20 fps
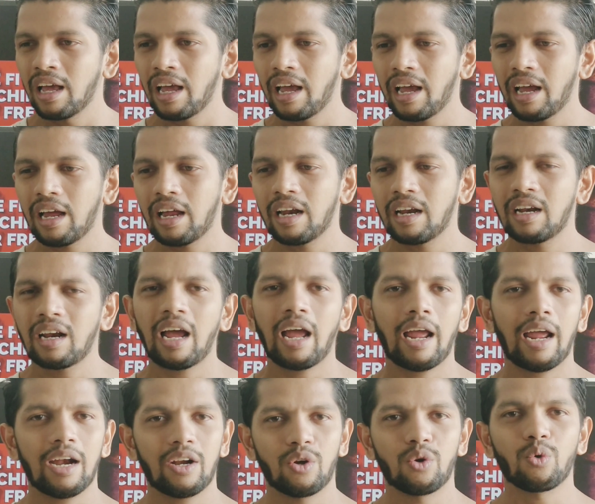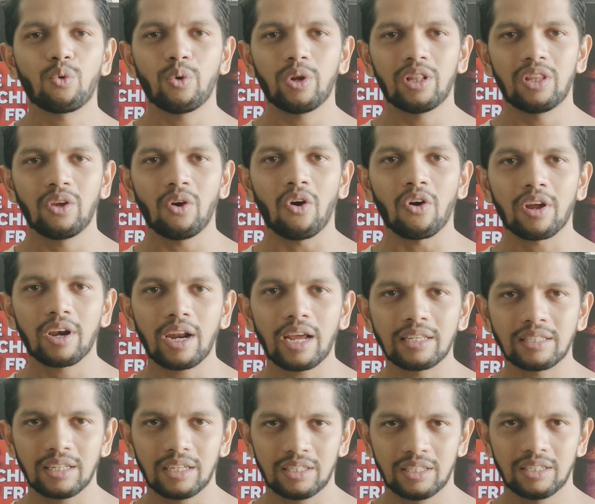And I had to quit the
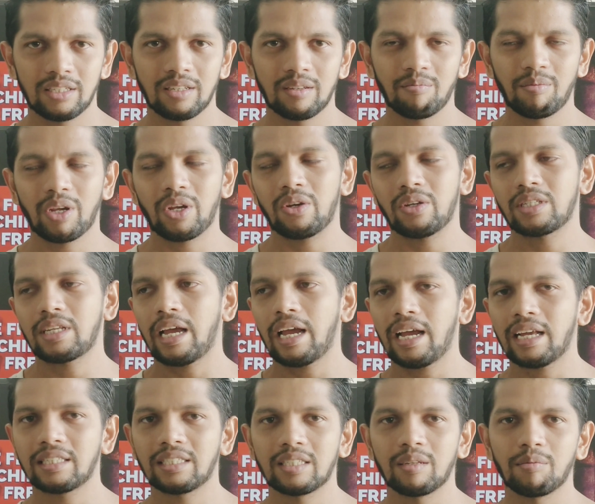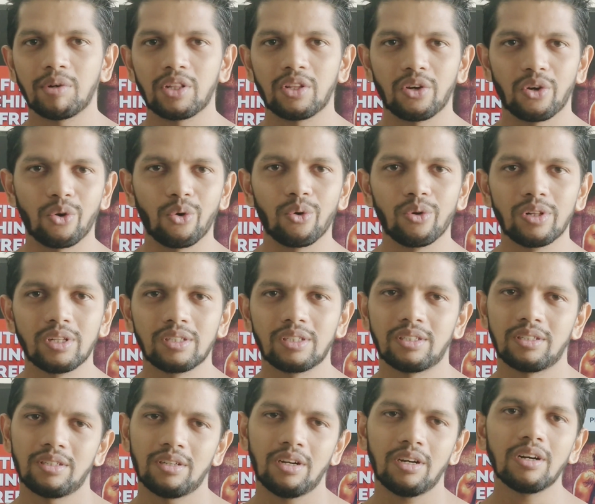organization because I had some other goals.
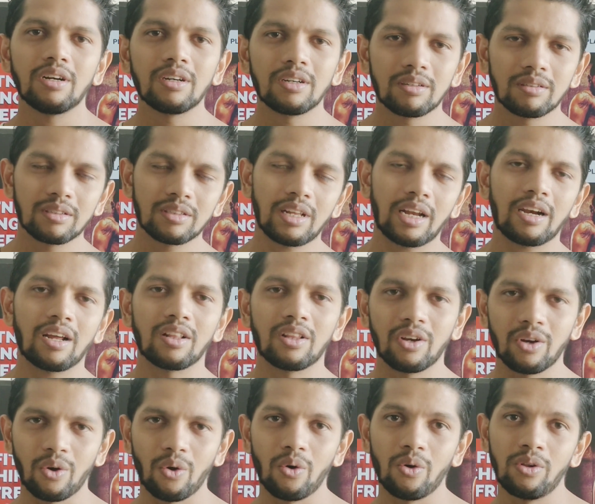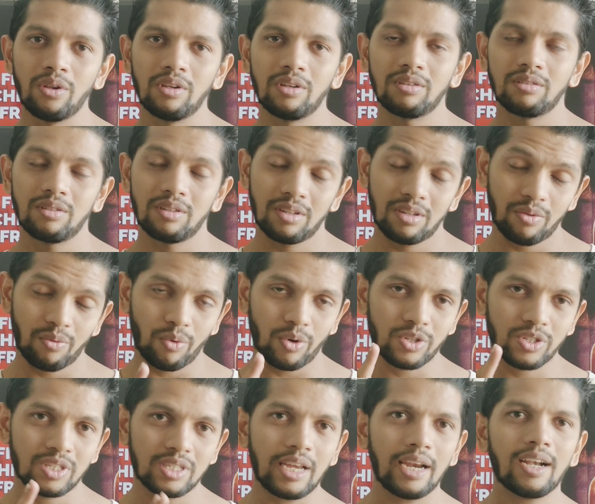That other goal
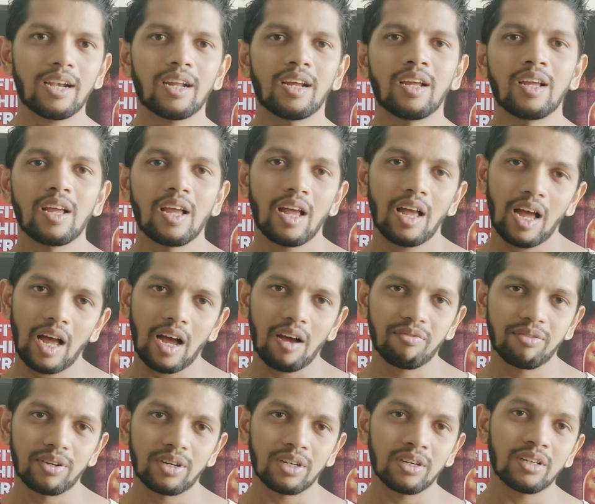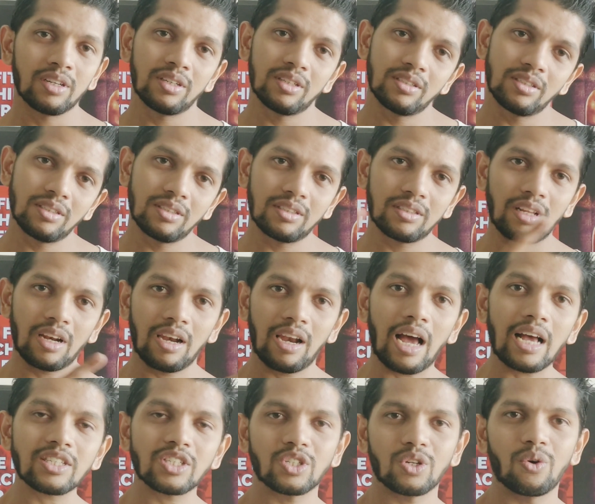was set after the
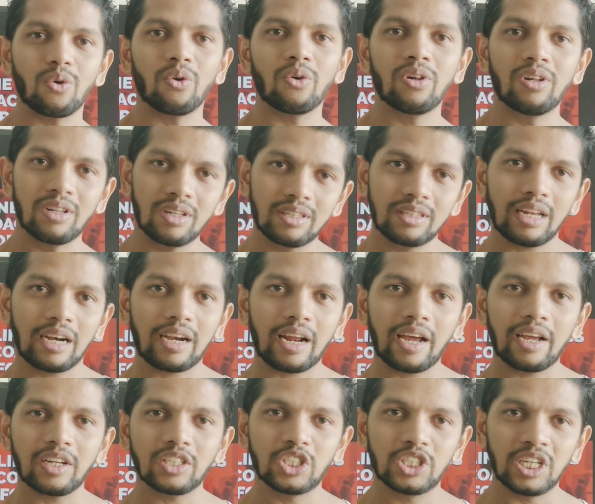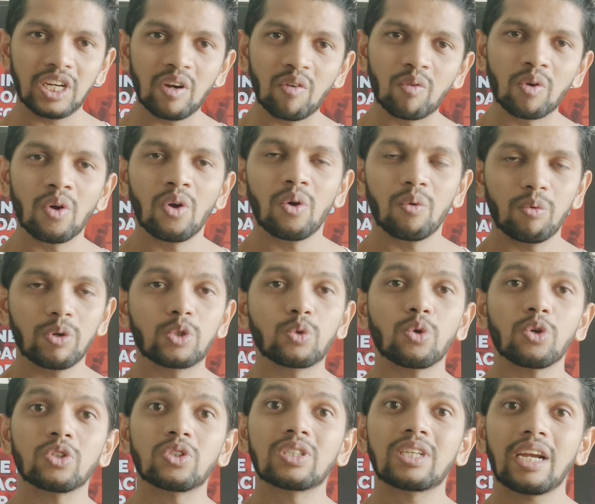last goal that I achieved, which
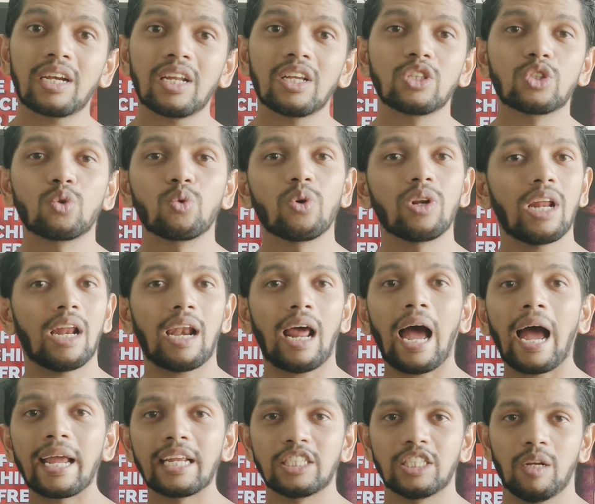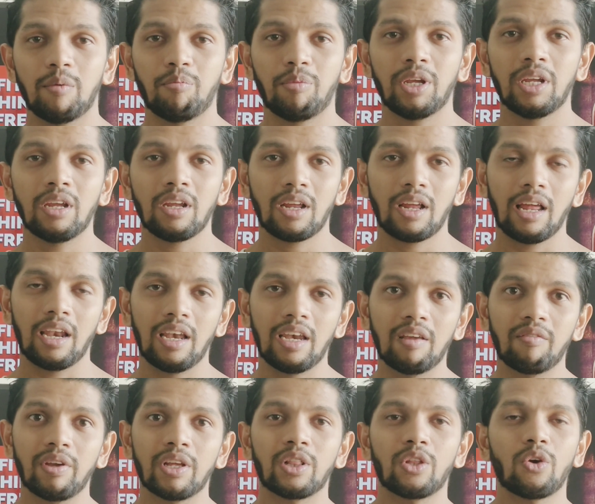was getting through in an IJP and
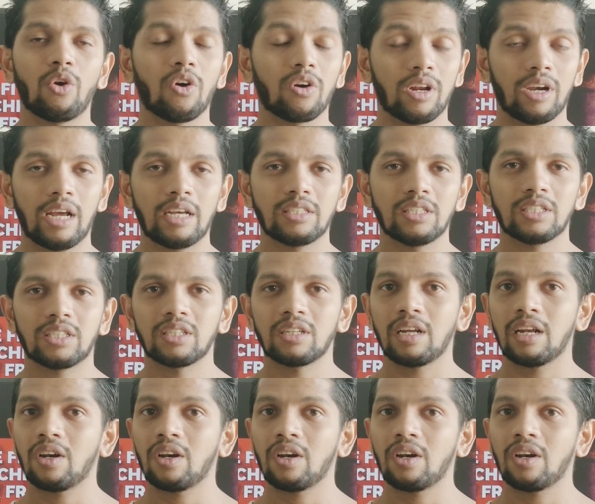leaving the organization